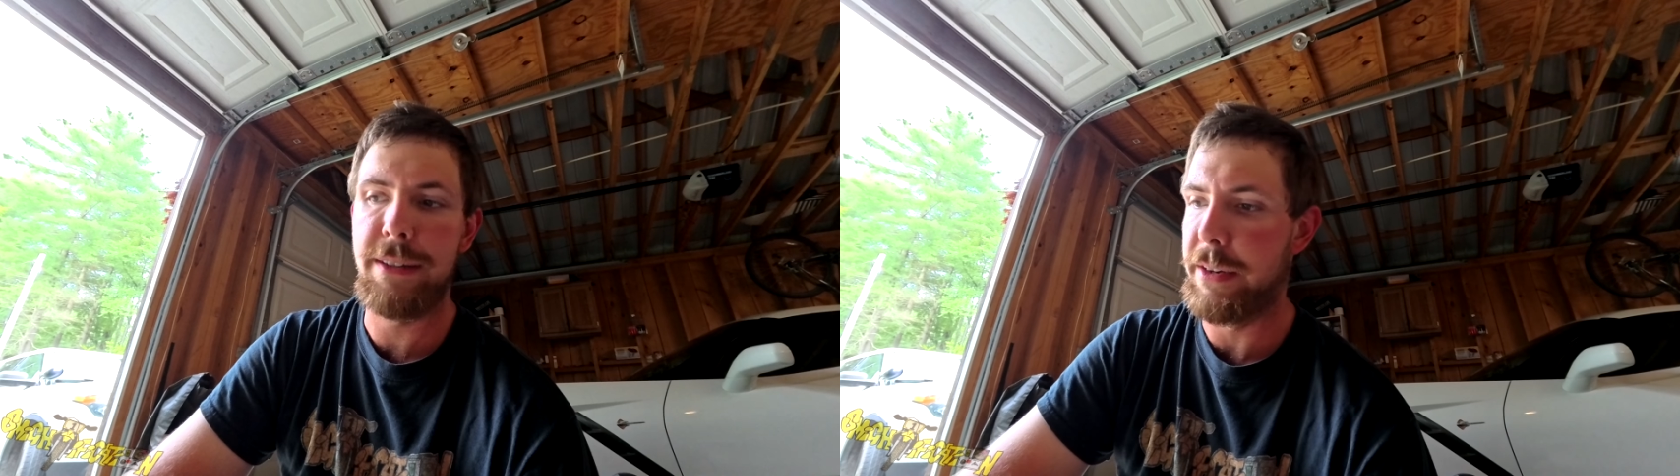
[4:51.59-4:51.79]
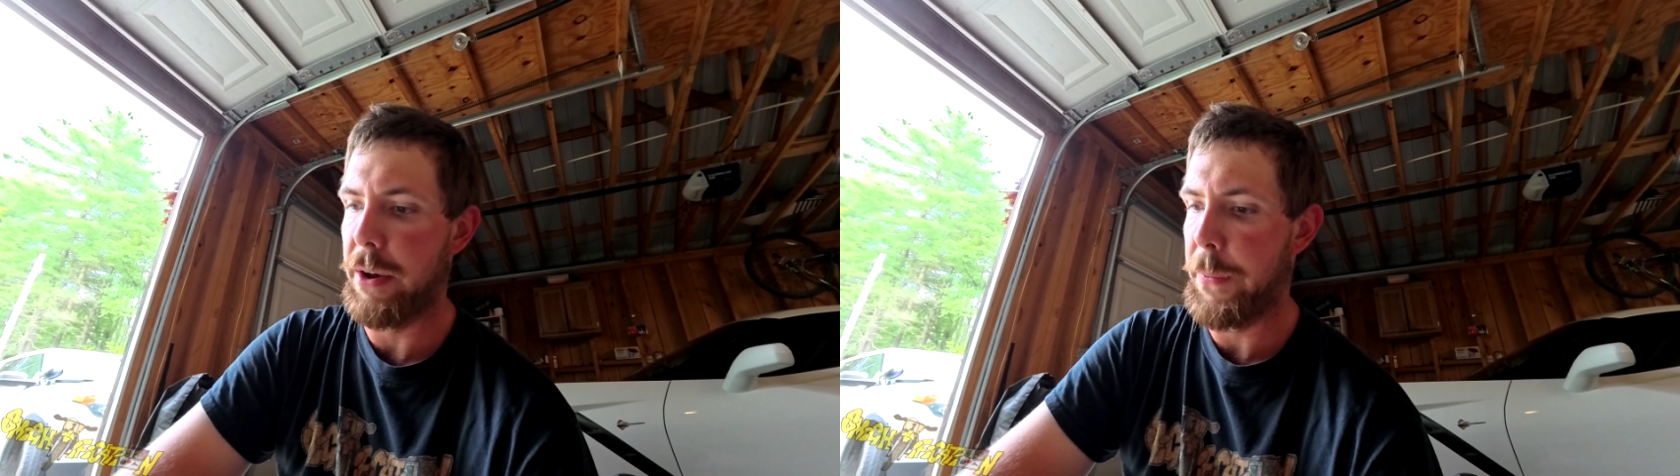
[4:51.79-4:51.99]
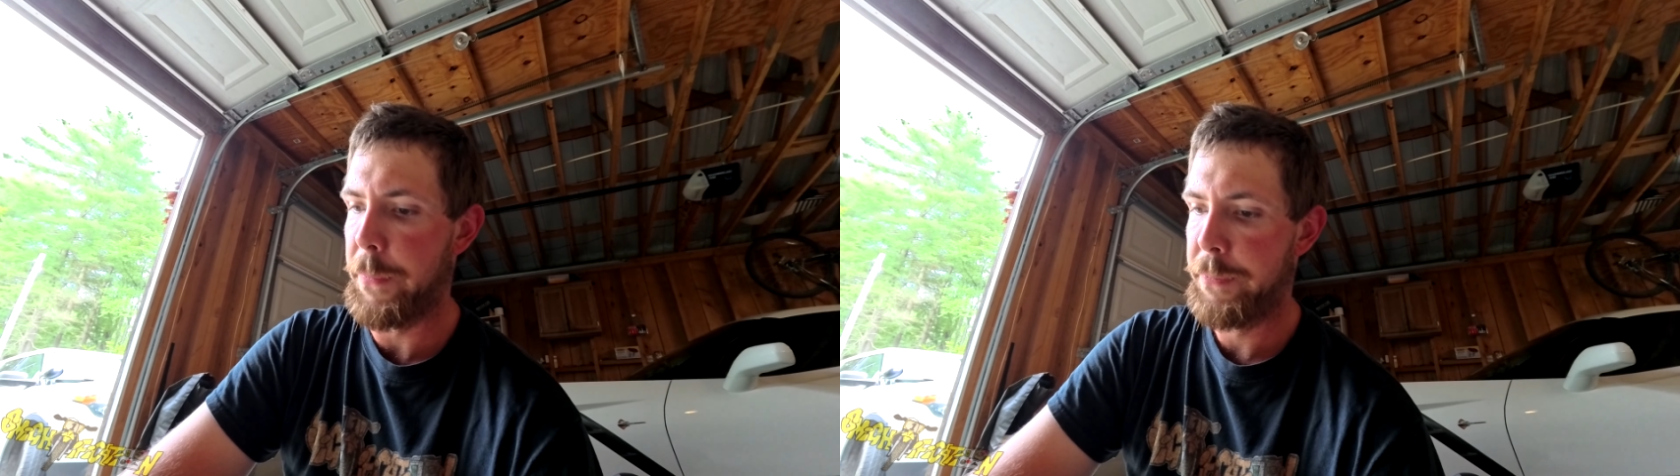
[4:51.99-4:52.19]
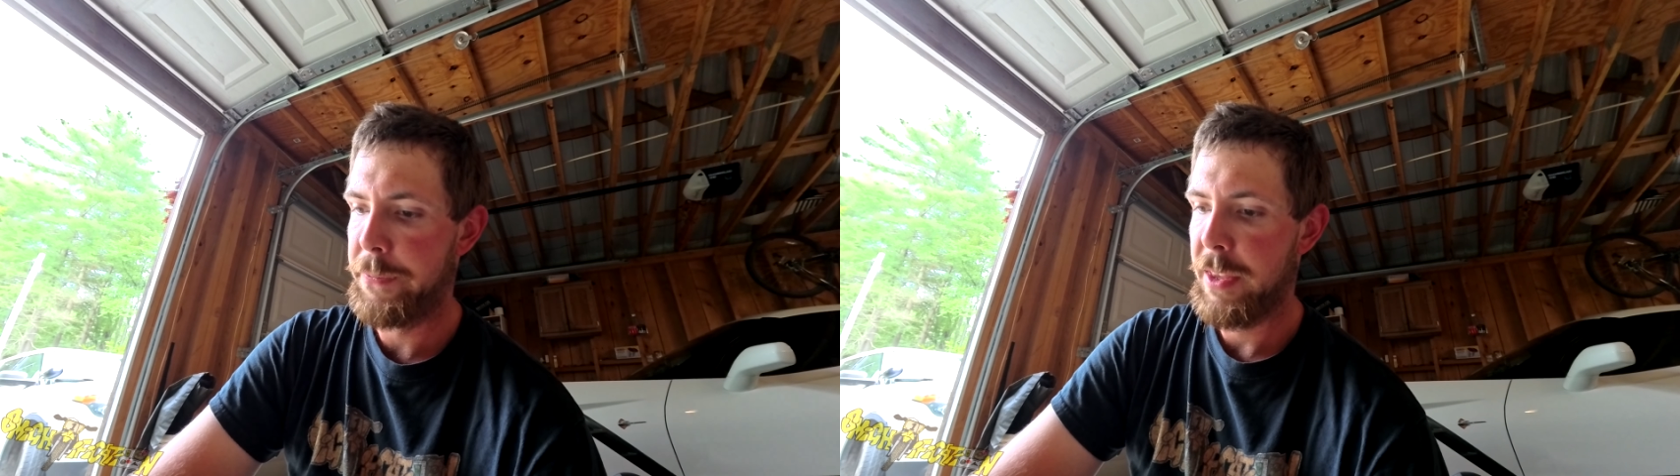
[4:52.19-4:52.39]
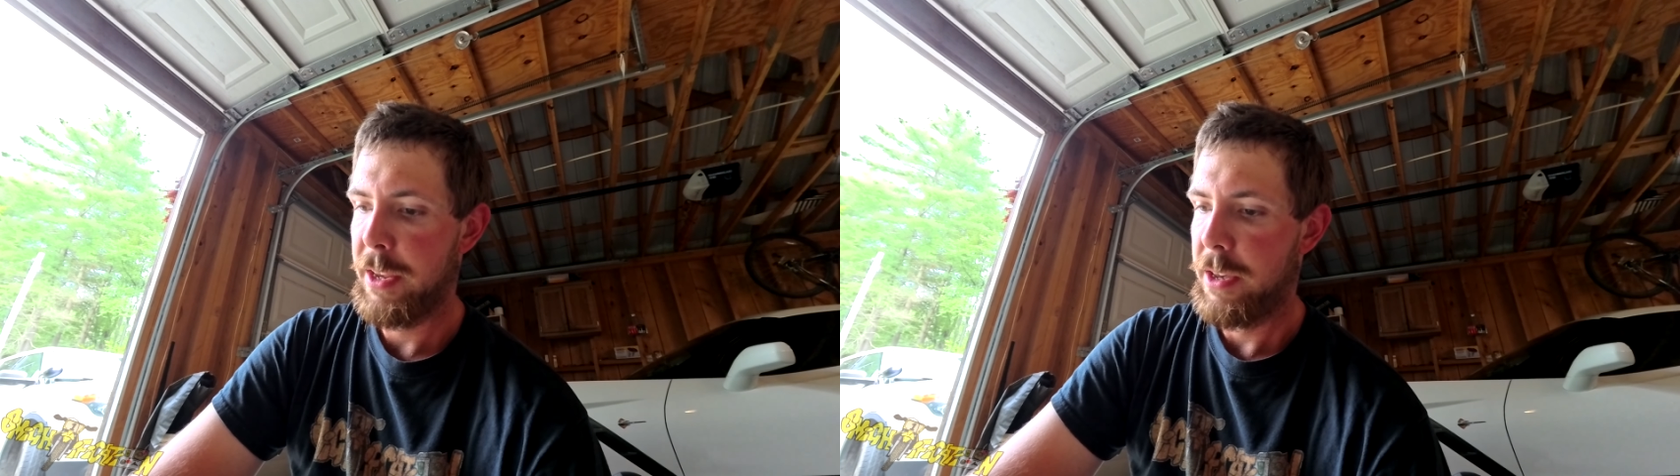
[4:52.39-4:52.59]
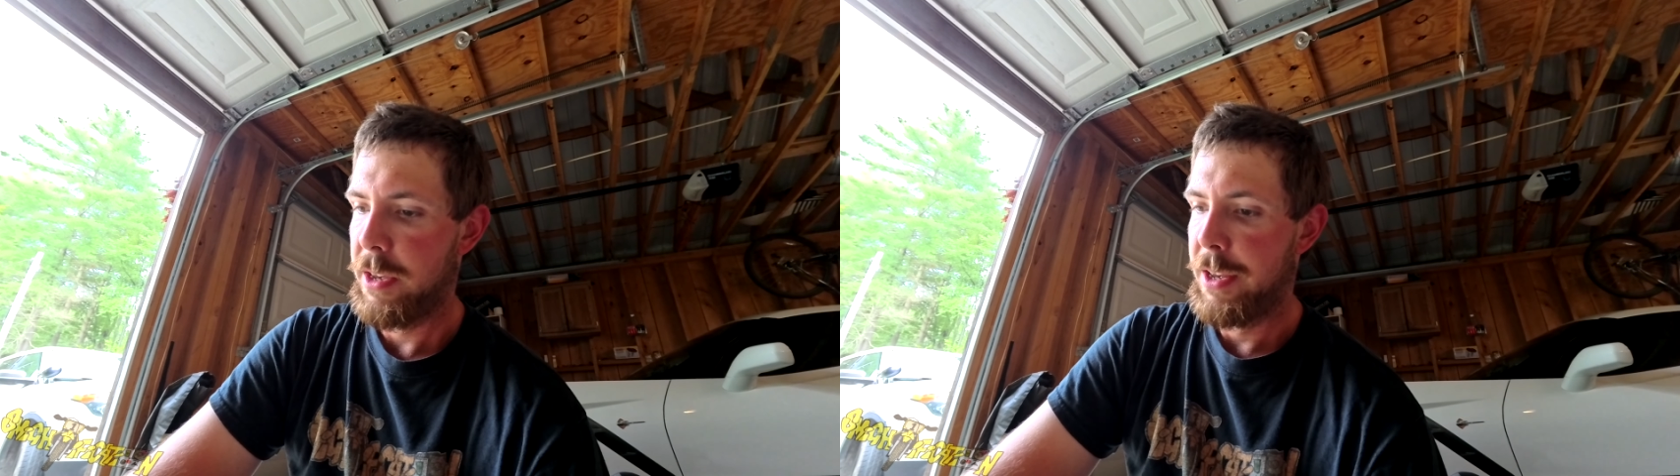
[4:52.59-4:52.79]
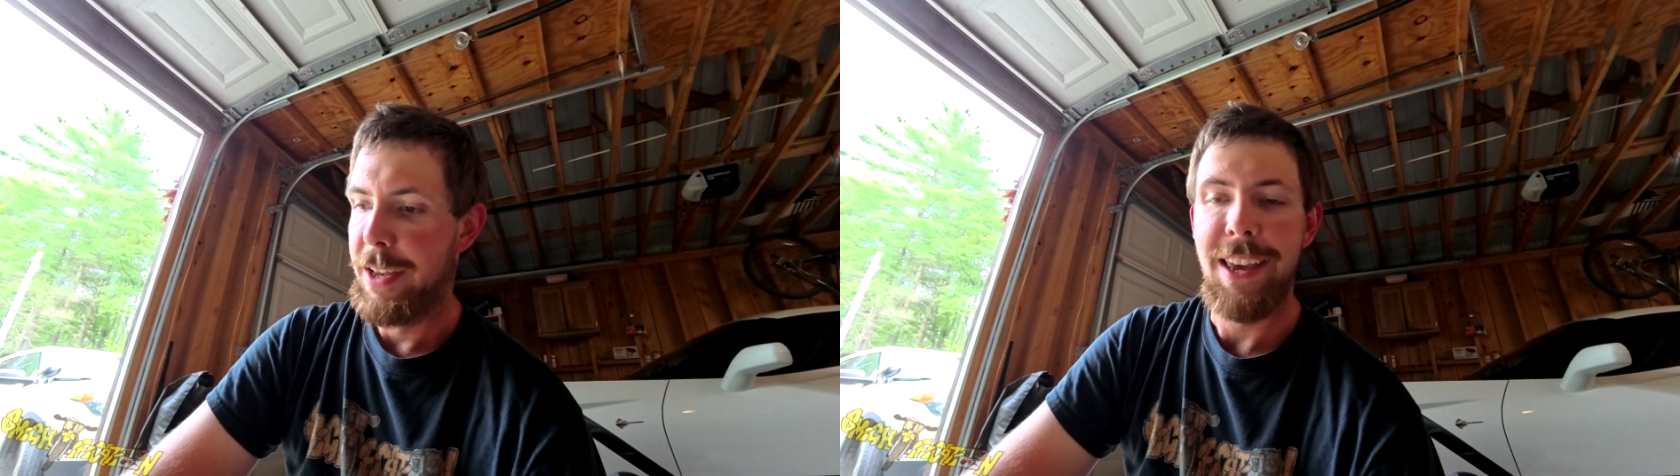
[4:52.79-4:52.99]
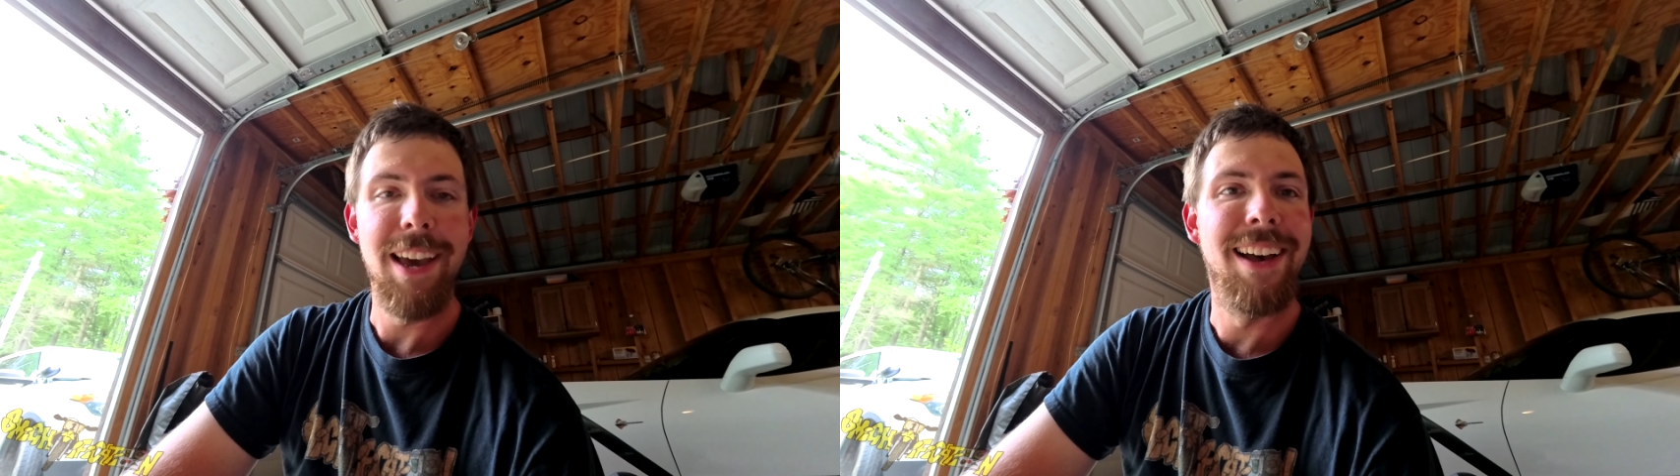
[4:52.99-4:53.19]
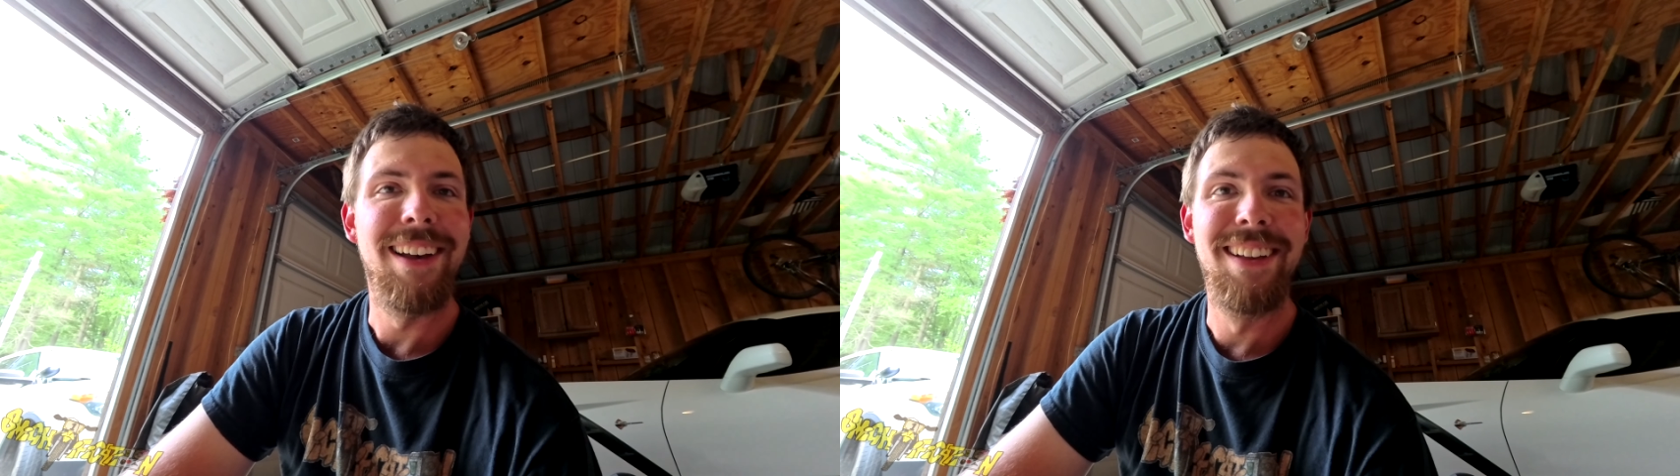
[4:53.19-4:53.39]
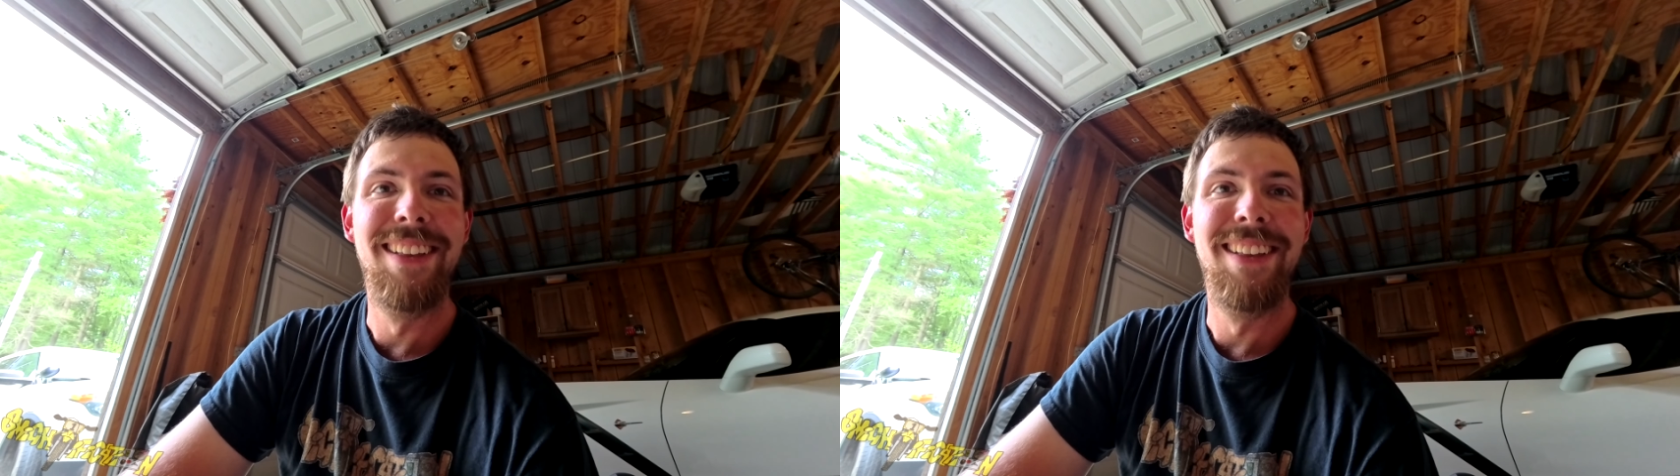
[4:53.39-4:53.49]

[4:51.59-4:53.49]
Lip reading: So yeah,